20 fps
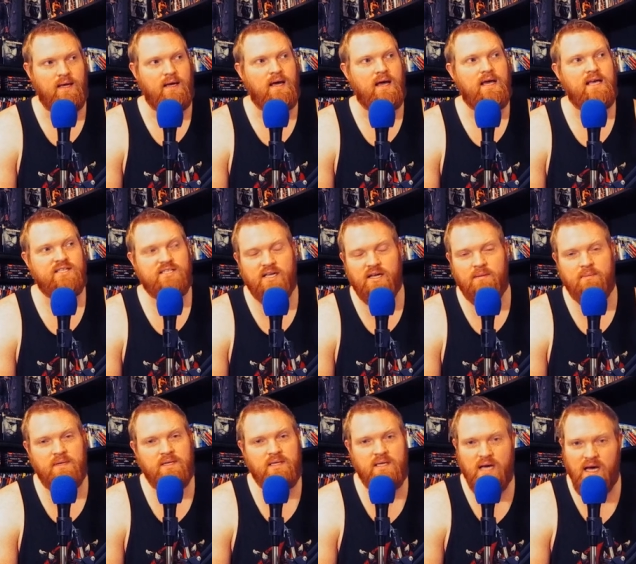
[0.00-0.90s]
Is it going to be
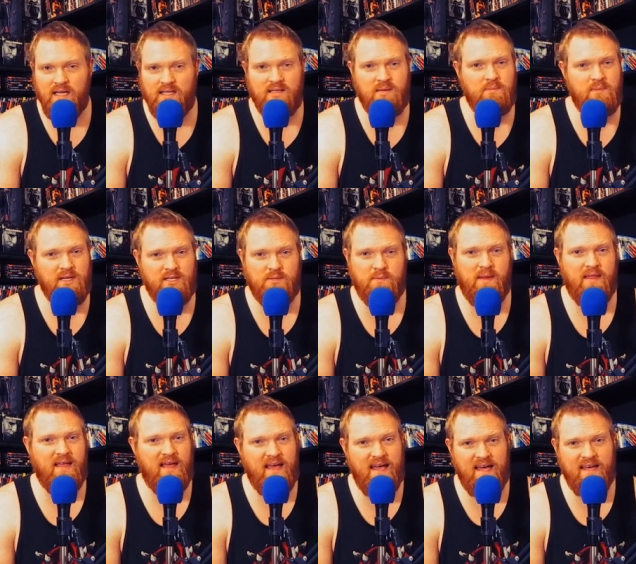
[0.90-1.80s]
cut to bits by
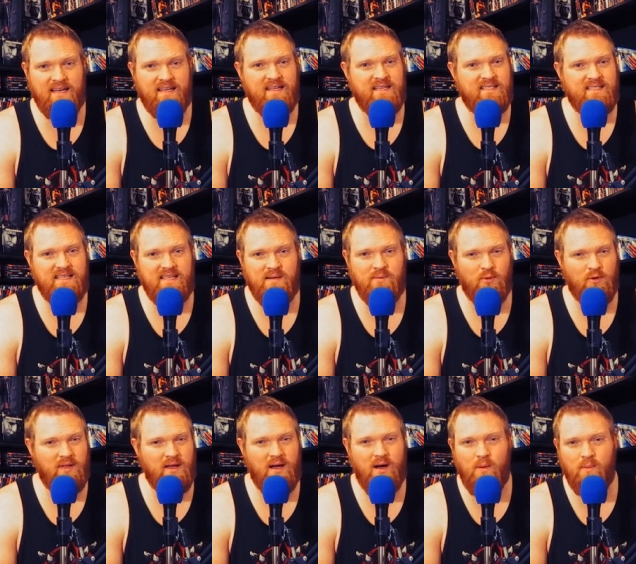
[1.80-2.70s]
the editing team where
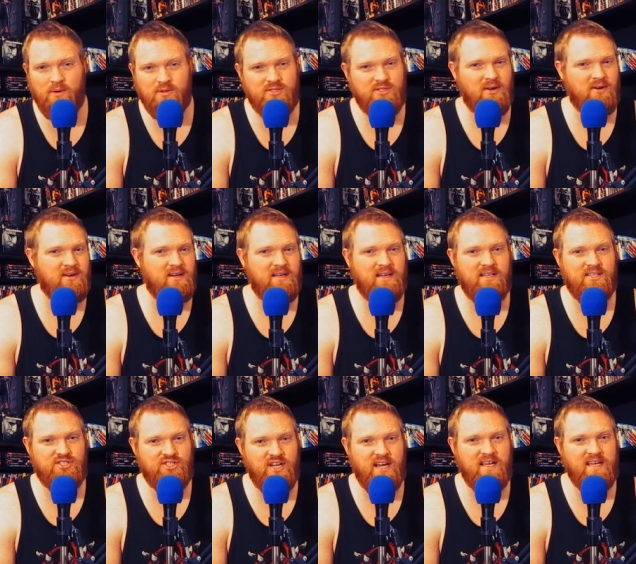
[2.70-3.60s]
they almost turn it into
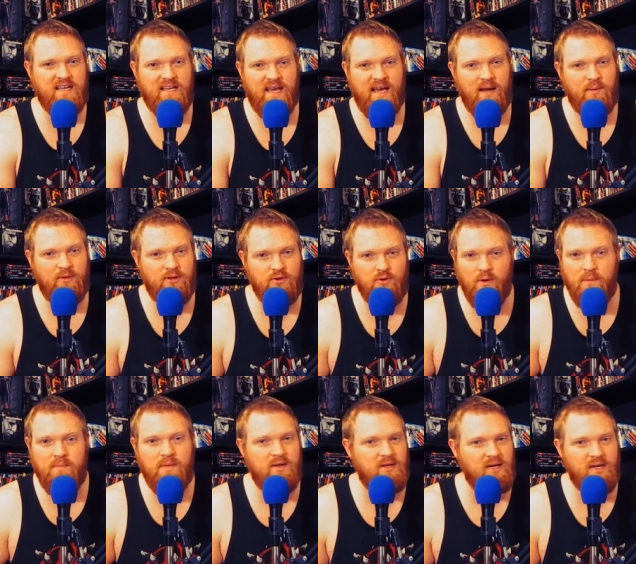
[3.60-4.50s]
shaky cam, where they do a
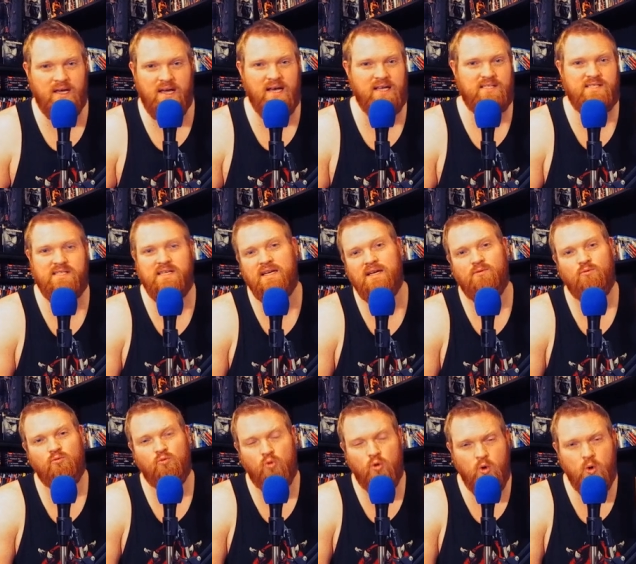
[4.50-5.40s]
million cuts and it
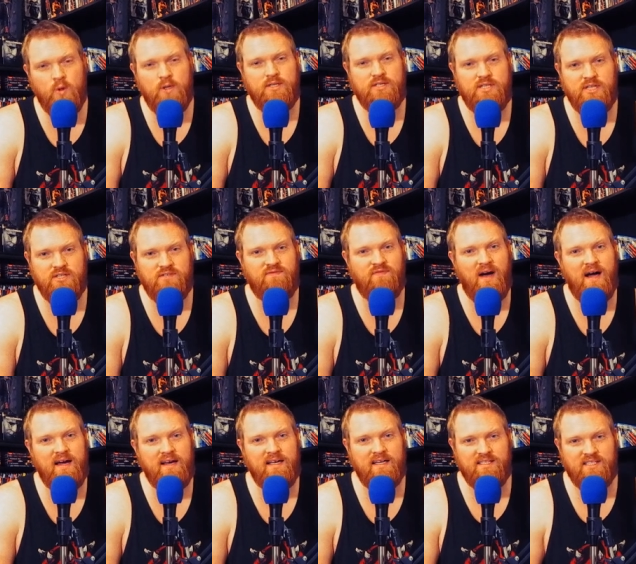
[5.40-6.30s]
ruins his
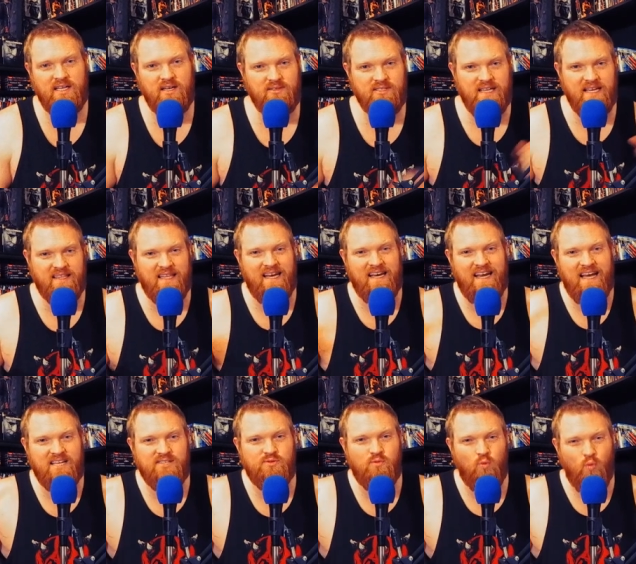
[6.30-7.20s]
fightings? They don't take that
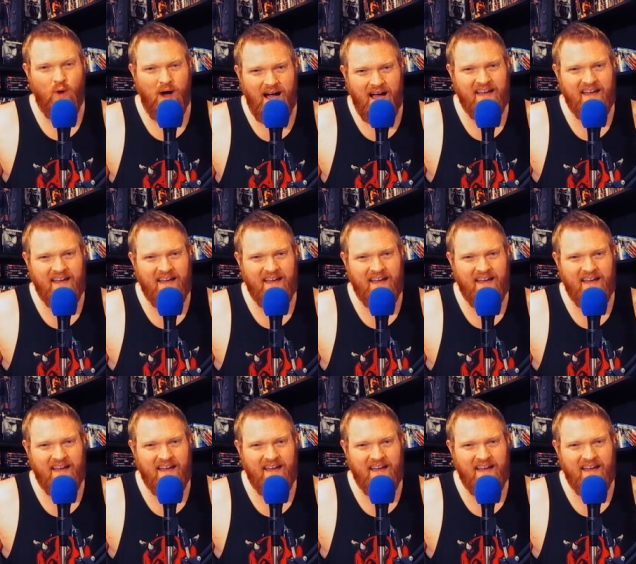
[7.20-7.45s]
nice wide